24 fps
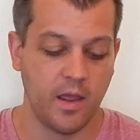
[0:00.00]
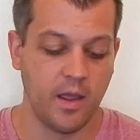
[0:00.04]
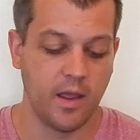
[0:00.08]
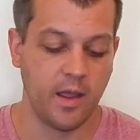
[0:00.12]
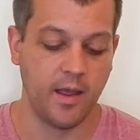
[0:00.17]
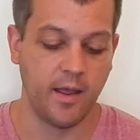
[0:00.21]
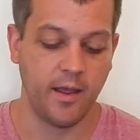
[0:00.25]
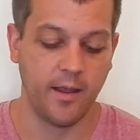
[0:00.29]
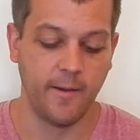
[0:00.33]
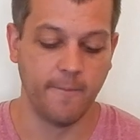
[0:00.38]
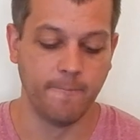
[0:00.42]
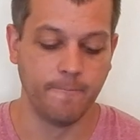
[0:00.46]

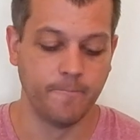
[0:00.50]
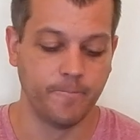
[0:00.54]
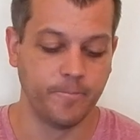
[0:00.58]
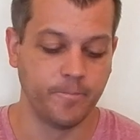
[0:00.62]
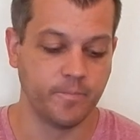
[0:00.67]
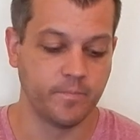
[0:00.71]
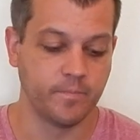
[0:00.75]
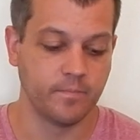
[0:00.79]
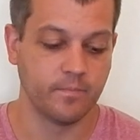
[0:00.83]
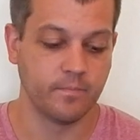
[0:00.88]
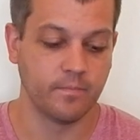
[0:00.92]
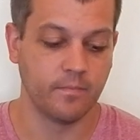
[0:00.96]
I'm
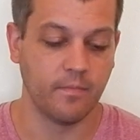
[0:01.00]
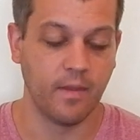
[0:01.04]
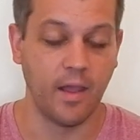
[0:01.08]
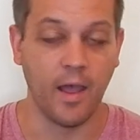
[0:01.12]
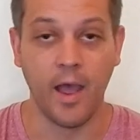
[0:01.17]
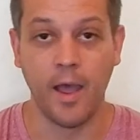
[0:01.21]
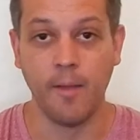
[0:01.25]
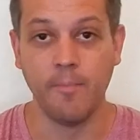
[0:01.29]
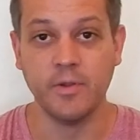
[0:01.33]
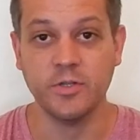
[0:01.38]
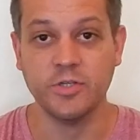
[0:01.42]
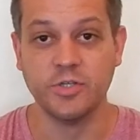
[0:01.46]

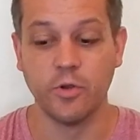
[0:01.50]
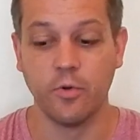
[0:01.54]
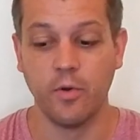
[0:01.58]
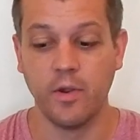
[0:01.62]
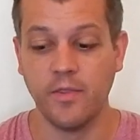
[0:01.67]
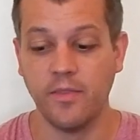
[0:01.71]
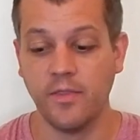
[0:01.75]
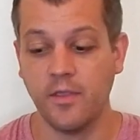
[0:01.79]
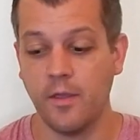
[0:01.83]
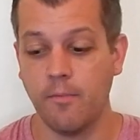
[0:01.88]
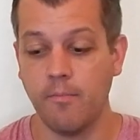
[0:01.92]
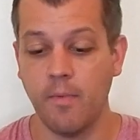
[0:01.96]

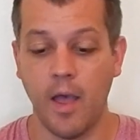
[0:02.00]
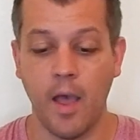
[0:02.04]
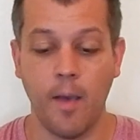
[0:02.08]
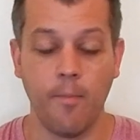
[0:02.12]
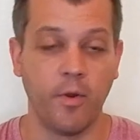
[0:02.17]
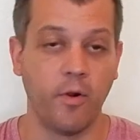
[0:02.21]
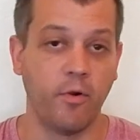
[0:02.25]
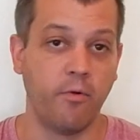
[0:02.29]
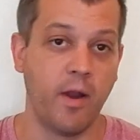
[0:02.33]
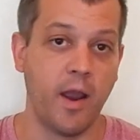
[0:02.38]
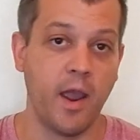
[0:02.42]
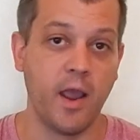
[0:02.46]
enjoying them. I'm
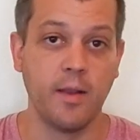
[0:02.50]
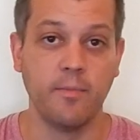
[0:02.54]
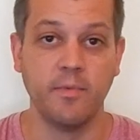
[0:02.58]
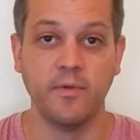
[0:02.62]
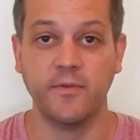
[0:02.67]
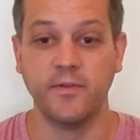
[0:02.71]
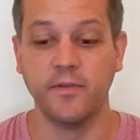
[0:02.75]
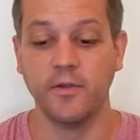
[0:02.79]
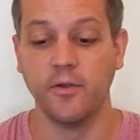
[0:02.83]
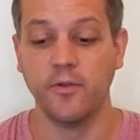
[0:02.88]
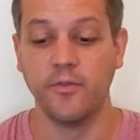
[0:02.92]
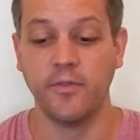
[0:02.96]
gonna ride them
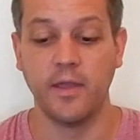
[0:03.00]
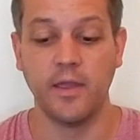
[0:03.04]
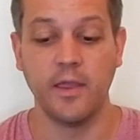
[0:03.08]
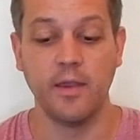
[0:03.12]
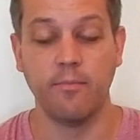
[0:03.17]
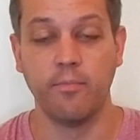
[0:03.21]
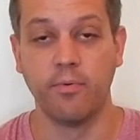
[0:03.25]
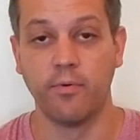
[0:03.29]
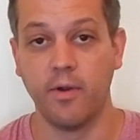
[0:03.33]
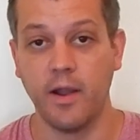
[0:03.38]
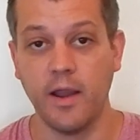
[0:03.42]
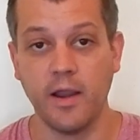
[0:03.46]
until they
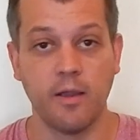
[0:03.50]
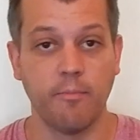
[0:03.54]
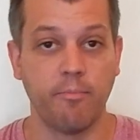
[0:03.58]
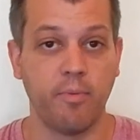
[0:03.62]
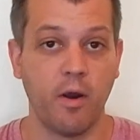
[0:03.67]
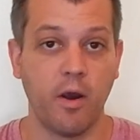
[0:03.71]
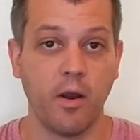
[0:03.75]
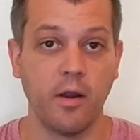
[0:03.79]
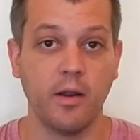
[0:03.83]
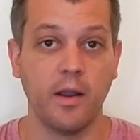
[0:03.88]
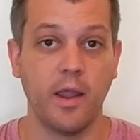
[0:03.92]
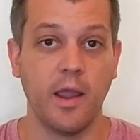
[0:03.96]
break
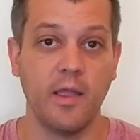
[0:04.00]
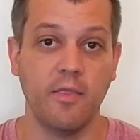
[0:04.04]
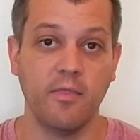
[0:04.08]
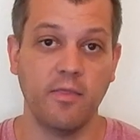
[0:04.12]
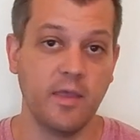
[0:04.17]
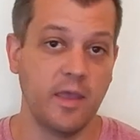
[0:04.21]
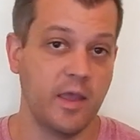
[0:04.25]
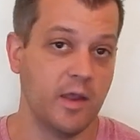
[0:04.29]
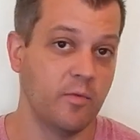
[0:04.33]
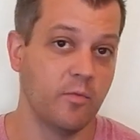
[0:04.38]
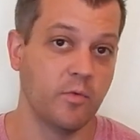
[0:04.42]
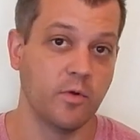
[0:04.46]
apart, and
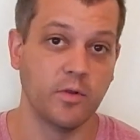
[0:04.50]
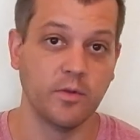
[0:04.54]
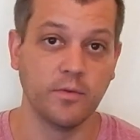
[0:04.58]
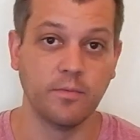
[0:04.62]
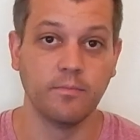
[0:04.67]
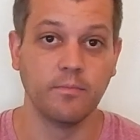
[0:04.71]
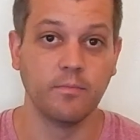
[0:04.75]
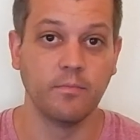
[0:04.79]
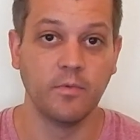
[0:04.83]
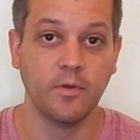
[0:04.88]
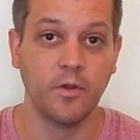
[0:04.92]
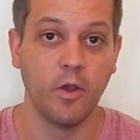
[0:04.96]
then
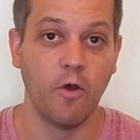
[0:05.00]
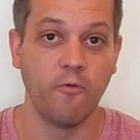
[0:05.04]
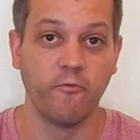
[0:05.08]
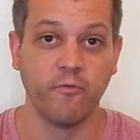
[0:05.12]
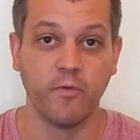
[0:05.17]
we'll go